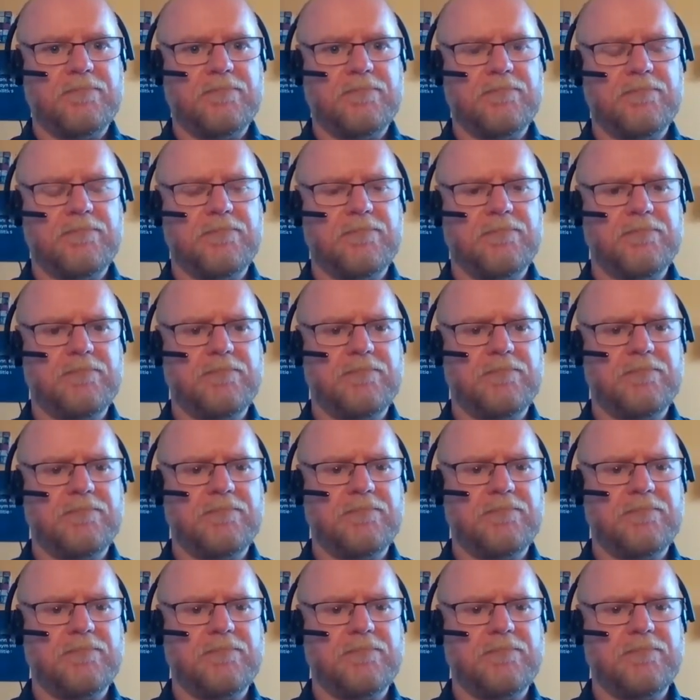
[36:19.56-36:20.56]

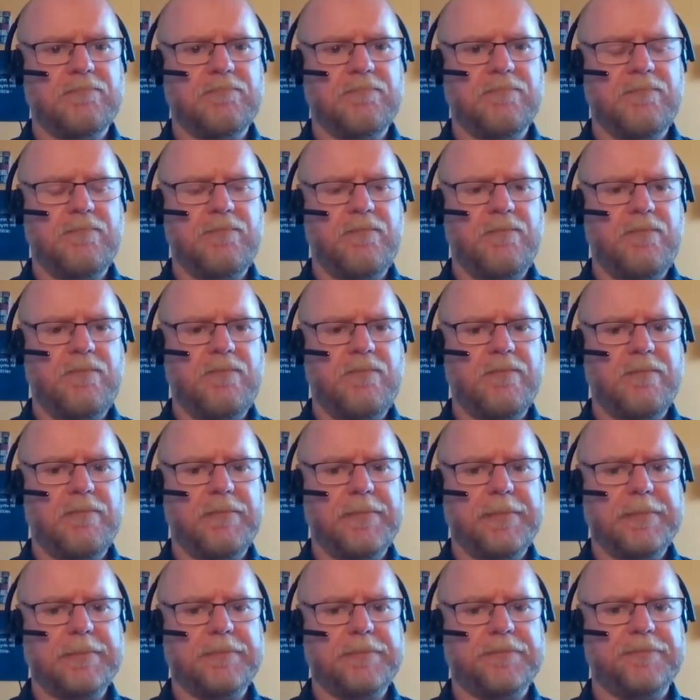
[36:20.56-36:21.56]

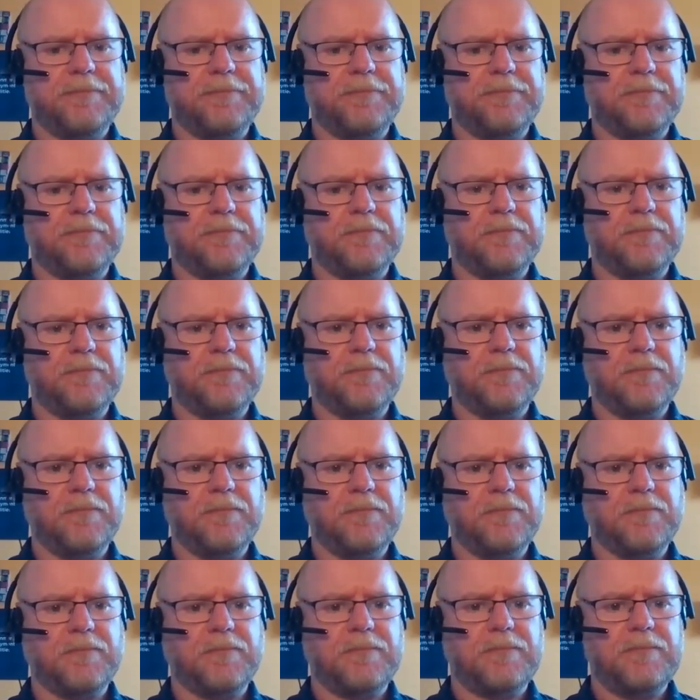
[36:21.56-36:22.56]

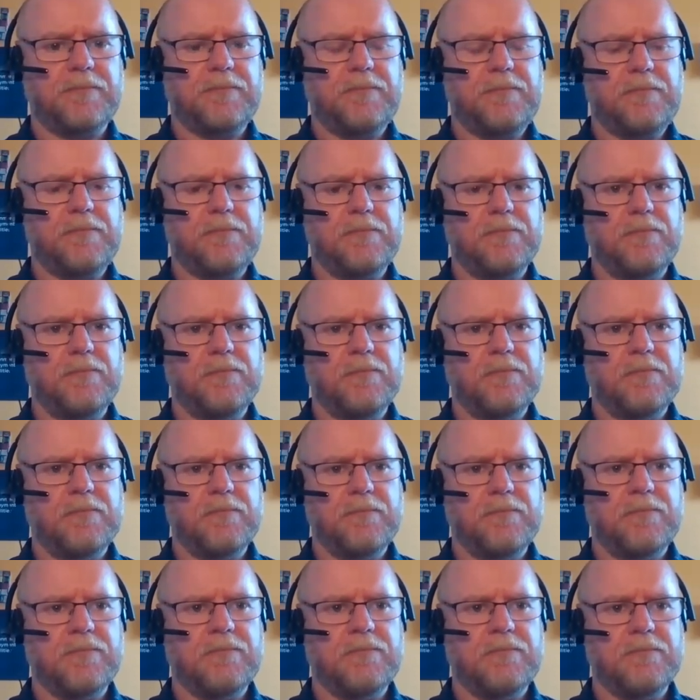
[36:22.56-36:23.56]

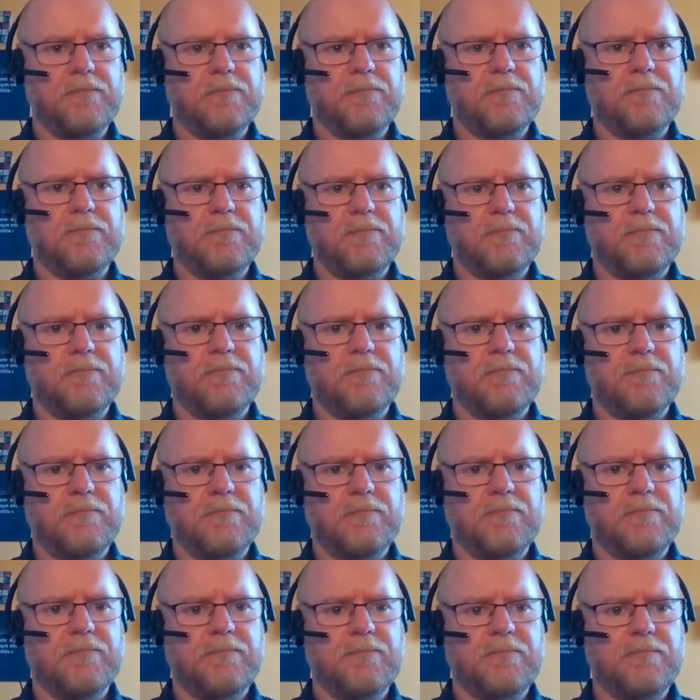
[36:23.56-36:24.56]

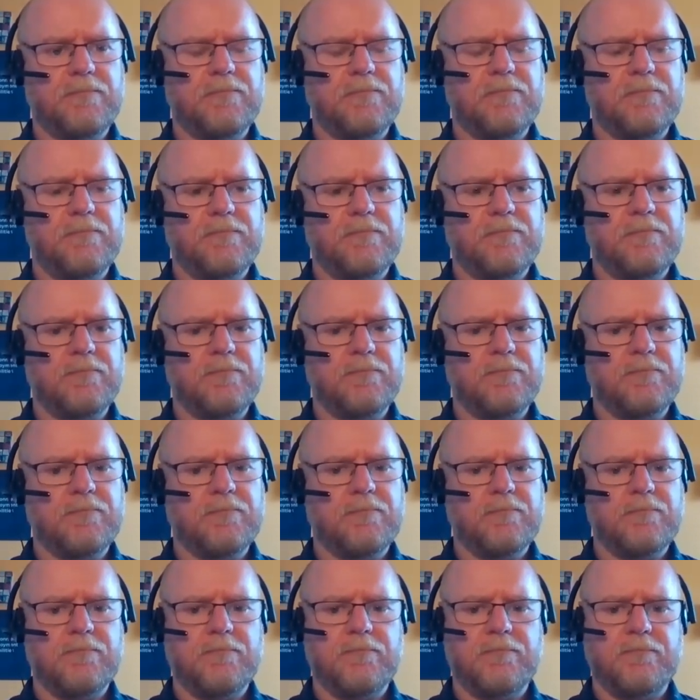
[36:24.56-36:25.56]

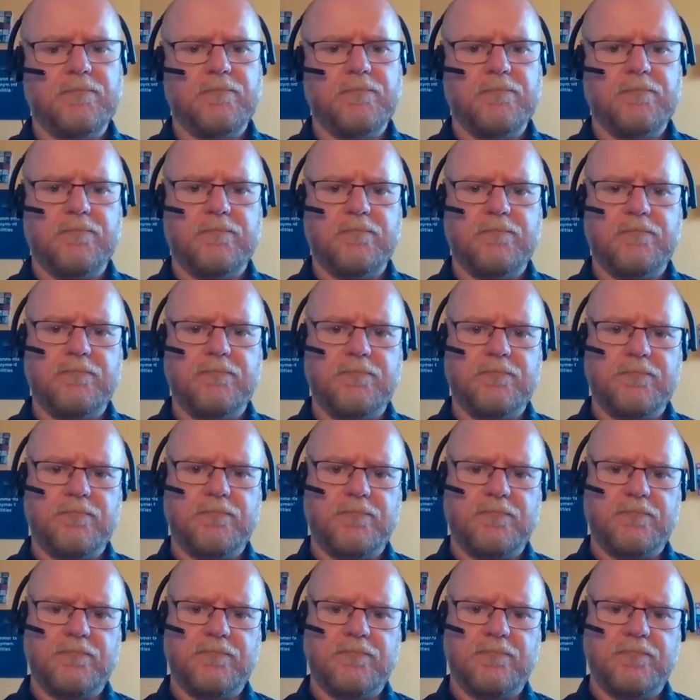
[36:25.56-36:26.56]

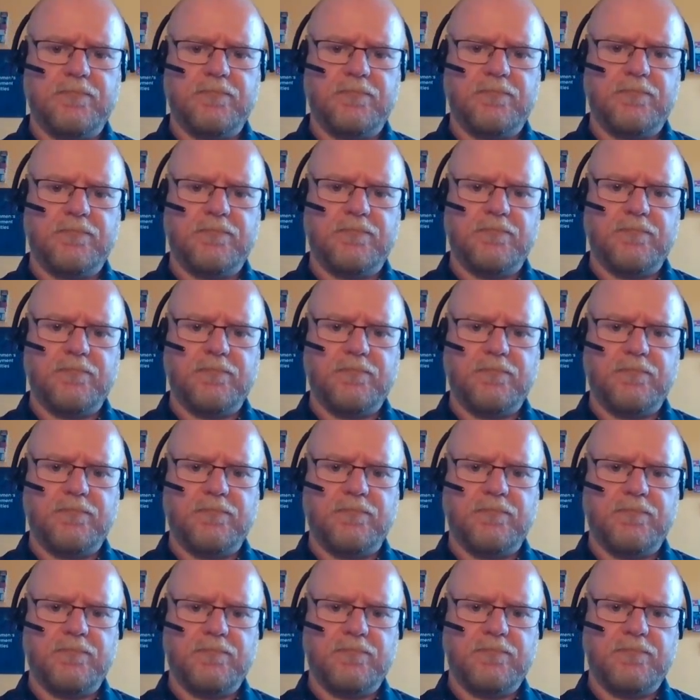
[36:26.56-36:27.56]
No words are spoken by the person on screen.